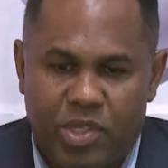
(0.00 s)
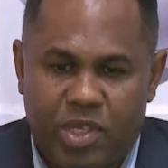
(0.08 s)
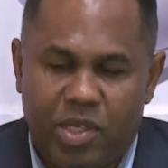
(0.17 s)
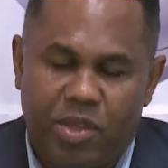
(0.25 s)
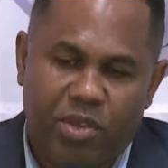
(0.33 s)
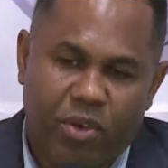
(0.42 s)
a
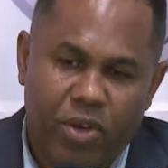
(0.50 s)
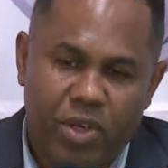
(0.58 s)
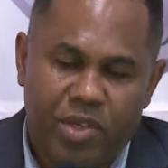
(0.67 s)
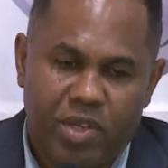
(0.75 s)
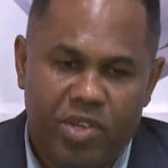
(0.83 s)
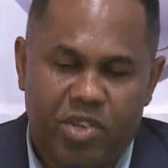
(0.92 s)

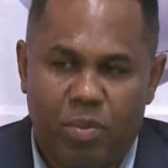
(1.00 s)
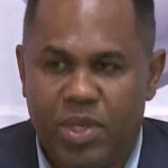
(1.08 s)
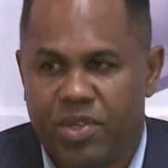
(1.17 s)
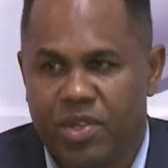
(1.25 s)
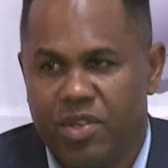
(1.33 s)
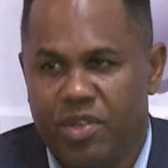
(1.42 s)
deterrence in some
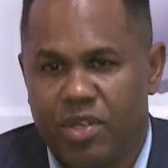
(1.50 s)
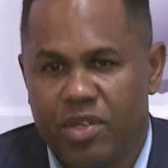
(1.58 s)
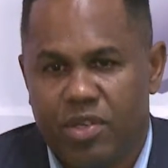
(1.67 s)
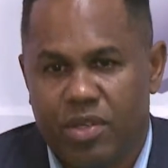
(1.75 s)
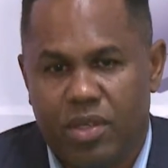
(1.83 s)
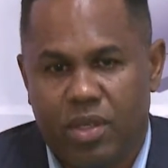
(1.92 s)

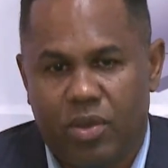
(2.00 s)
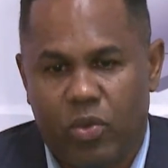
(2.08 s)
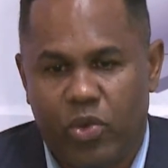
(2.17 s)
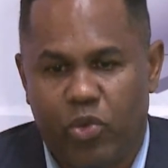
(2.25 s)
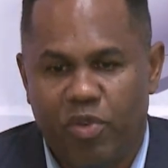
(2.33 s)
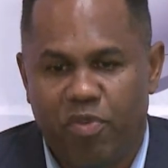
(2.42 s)
instances,
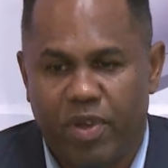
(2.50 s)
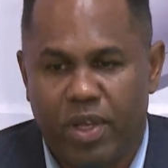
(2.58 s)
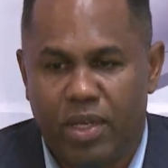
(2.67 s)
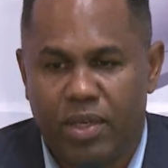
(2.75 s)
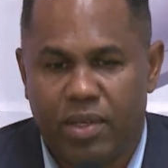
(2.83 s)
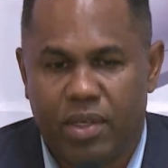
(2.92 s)
which we
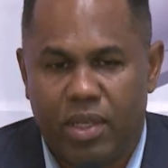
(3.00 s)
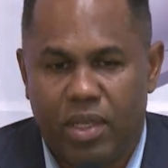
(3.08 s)
felt